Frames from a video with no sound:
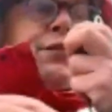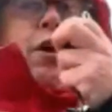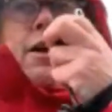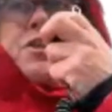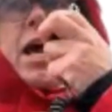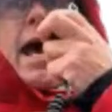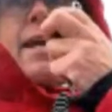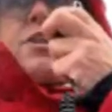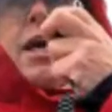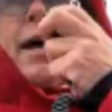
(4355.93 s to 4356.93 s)
Sorry, Jay.
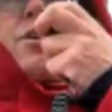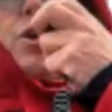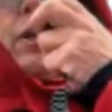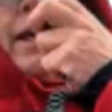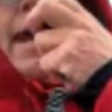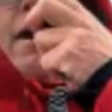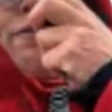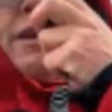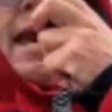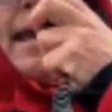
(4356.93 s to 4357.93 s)
Juliet
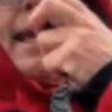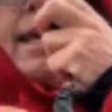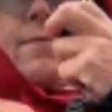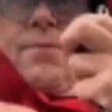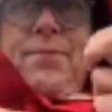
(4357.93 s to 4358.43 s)
Alpha Yankee.